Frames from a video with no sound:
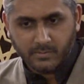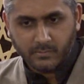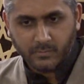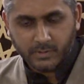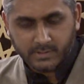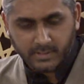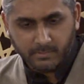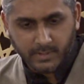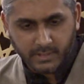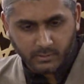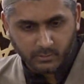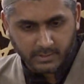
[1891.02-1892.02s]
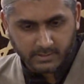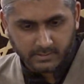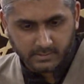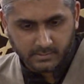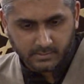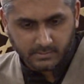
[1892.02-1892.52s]
for somebody who
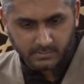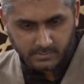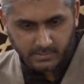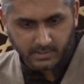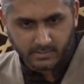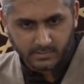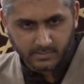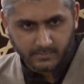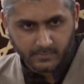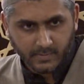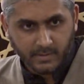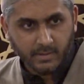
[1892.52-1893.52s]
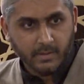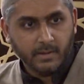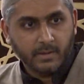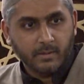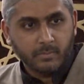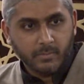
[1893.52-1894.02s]
is sick.
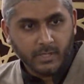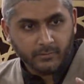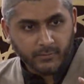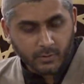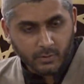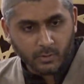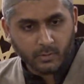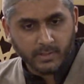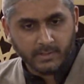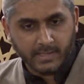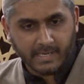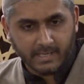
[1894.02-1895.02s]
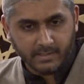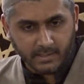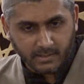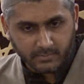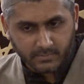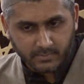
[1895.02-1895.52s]
But if you go in the
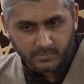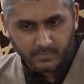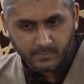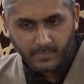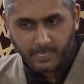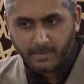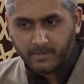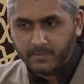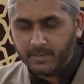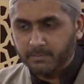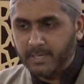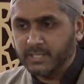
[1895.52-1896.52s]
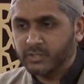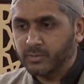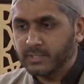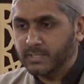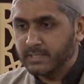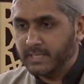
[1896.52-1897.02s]
hadith, the best
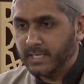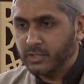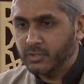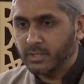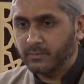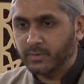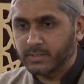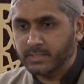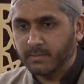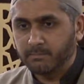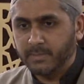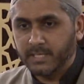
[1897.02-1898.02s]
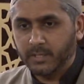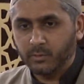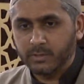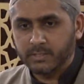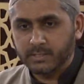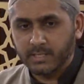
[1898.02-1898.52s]
recitation for somebody who
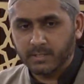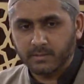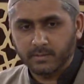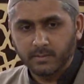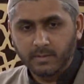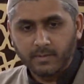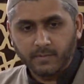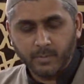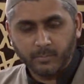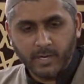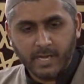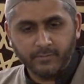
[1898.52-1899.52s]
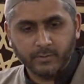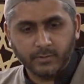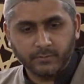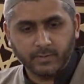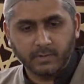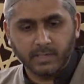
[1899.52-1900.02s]
is sick, the Prophet
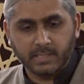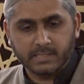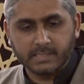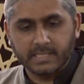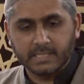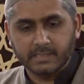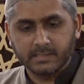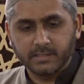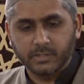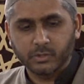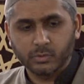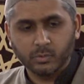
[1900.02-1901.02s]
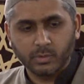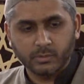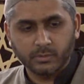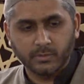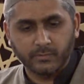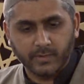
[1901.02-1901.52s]
of Allah says that Surah
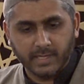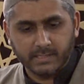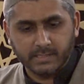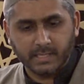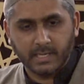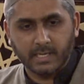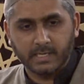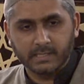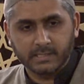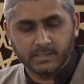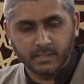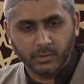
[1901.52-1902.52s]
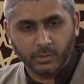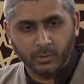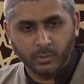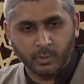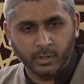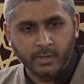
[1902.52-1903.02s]
Al Fatiha is the
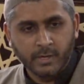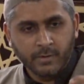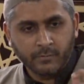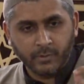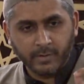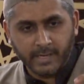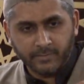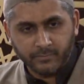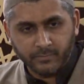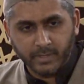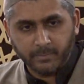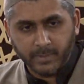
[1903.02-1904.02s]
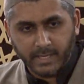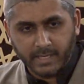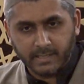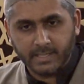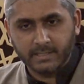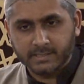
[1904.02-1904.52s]
cure for every
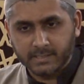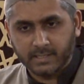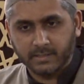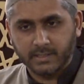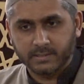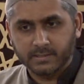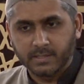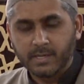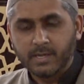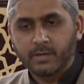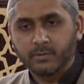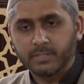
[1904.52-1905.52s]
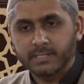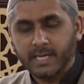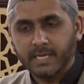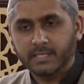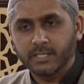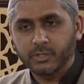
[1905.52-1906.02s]
pain and sickness.
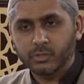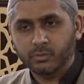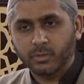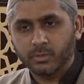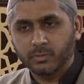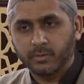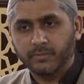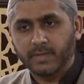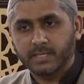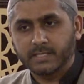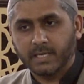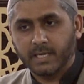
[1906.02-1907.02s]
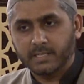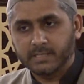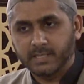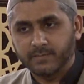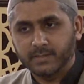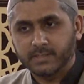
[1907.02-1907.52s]
Reciting Surah Al Fatiha
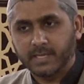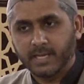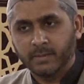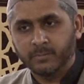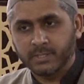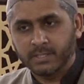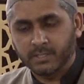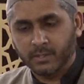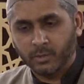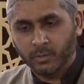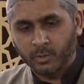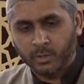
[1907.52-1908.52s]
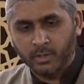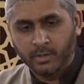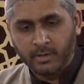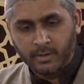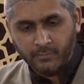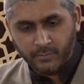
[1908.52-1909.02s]
seven times is a cure
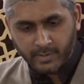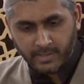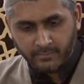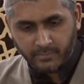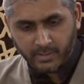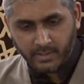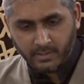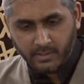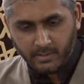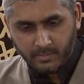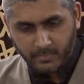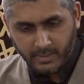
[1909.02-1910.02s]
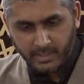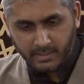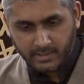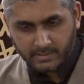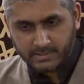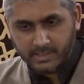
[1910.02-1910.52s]
for every pain
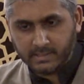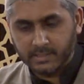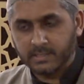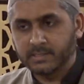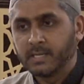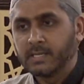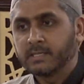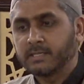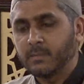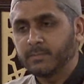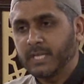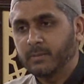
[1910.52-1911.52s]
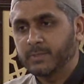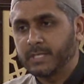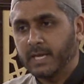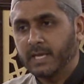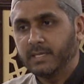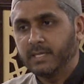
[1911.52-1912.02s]
and sickness. Sometimes
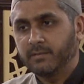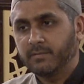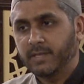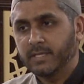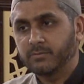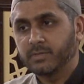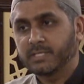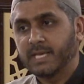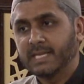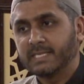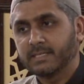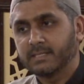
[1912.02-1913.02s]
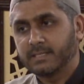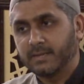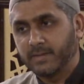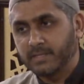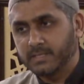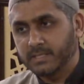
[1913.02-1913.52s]
the hadith says recite it
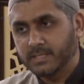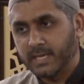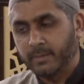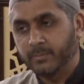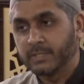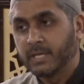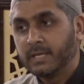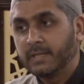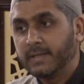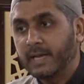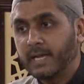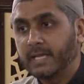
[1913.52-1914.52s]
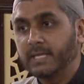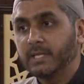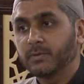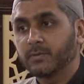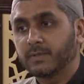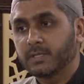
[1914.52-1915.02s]
70 times. The
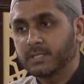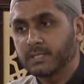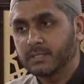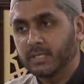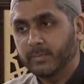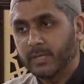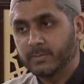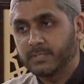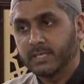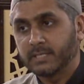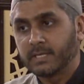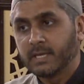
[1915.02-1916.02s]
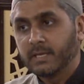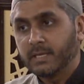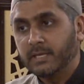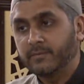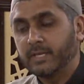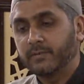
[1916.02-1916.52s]
hadith of the sixth Imam says
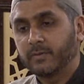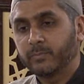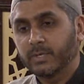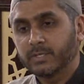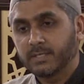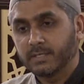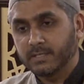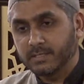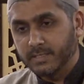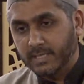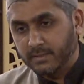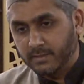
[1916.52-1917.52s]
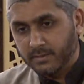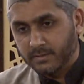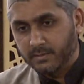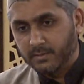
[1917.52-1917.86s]
even if a person is dead